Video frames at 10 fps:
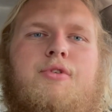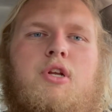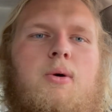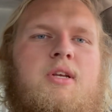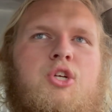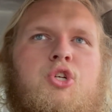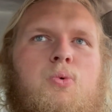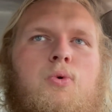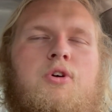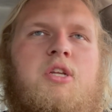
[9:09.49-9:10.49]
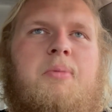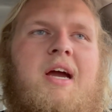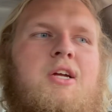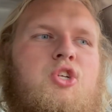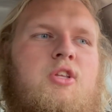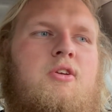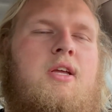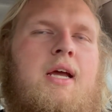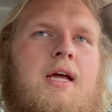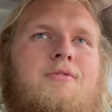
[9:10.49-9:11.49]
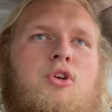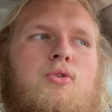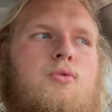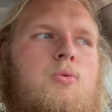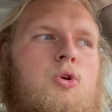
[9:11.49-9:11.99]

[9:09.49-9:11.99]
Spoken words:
you know, additional warranty package that you can add if you're